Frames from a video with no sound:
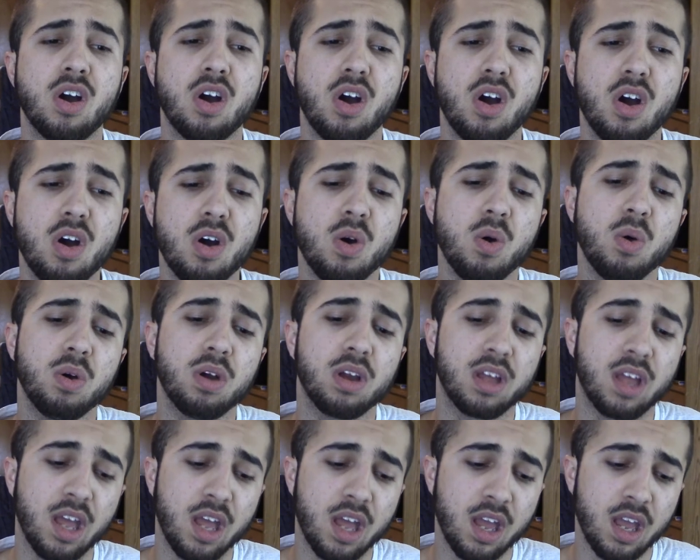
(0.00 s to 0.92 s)

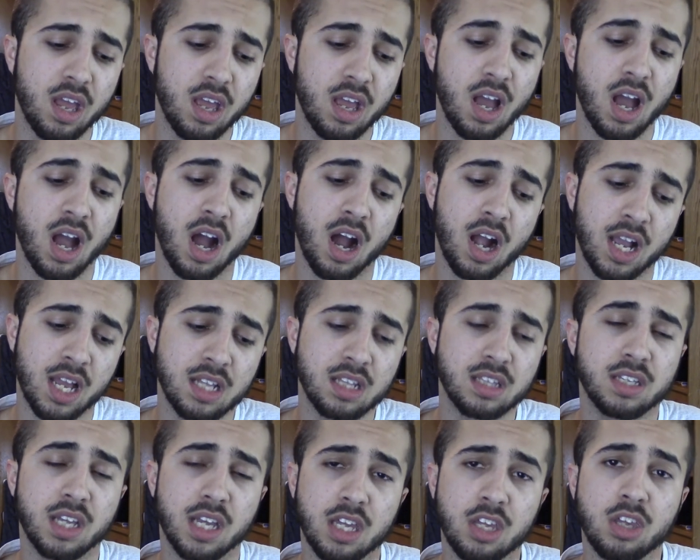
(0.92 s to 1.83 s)
okay, I
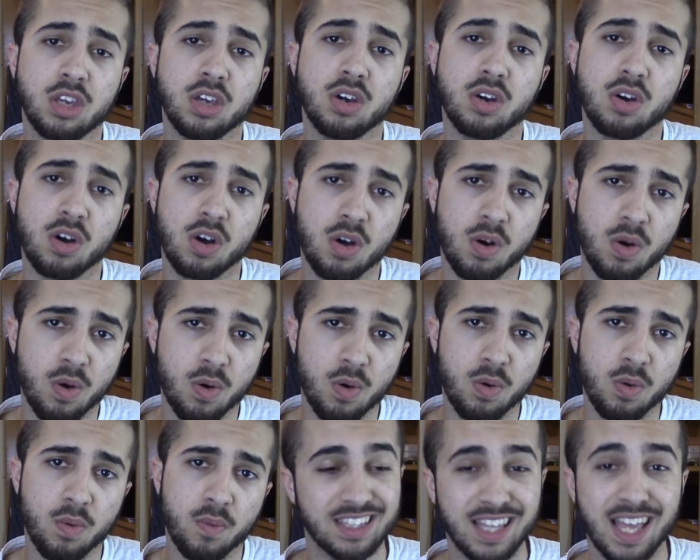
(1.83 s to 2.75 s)
can take you home.